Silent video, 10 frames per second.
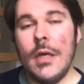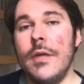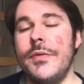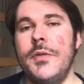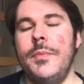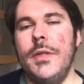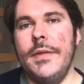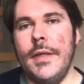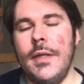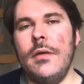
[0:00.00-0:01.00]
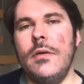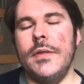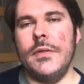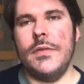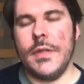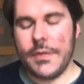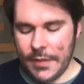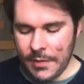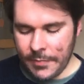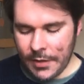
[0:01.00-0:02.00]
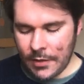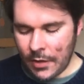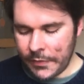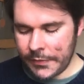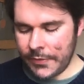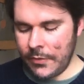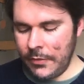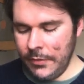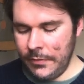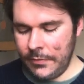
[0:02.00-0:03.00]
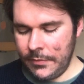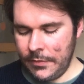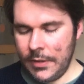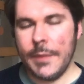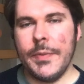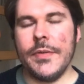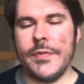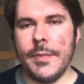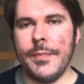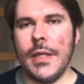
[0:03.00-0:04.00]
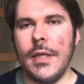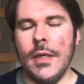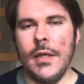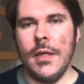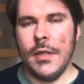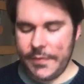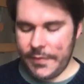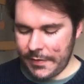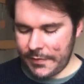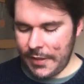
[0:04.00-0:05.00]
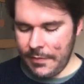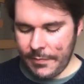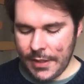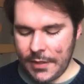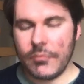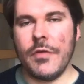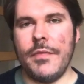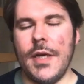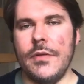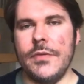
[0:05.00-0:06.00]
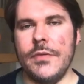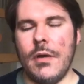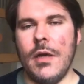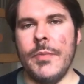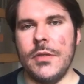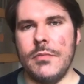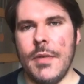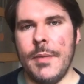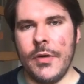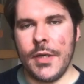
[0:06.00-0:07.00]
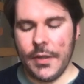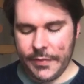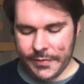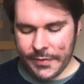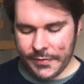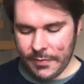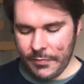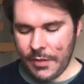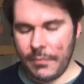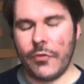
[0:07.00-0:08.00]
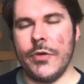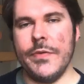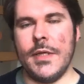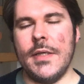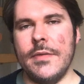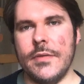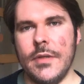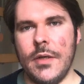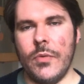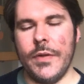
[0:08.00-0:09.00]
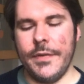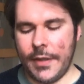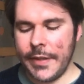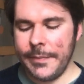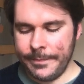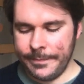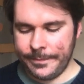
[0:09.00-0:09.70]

The Super Nintendo is a 16 bit console. Put simply, 16 bit refers to how much memory the system can process at one time.